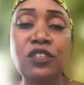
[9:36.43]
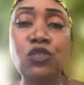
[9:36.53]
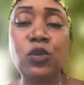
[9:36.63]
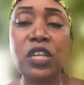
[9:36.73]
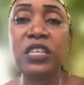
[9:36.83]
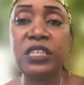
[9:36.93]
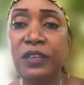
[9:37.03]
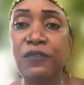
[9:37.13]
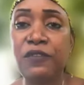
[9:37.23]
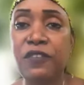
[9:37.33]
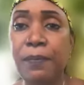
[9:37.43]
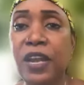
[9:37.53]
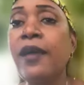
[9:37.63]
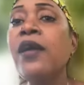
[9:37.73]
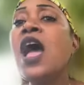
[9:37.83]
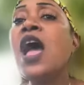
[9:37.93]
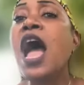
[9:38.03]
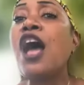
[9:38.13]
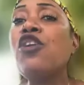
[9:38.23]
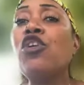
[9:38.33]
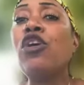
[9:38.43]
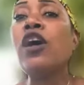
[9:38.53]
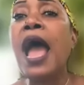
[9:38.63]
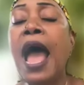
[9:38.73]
but it's also part of this very